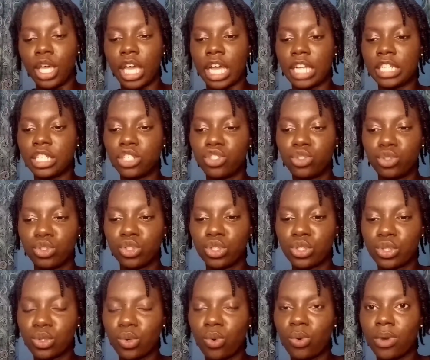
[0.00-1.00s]
And then you
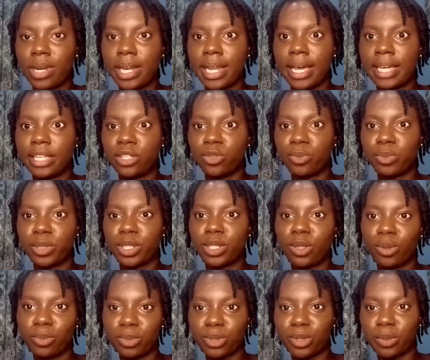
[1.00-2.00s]
just go online, you pick
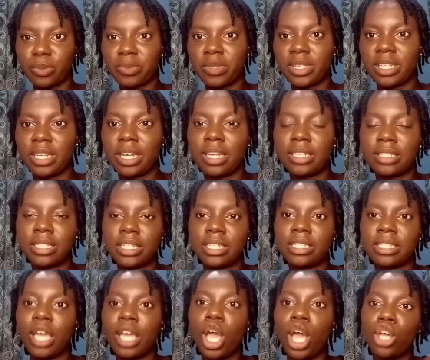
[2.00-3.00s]
up something, and
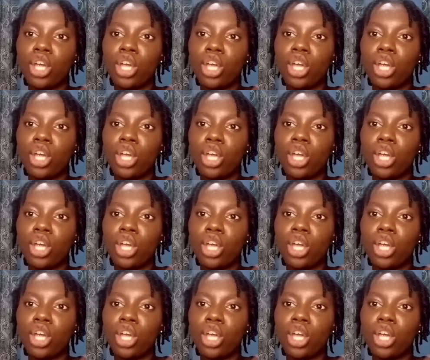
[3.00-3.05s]
then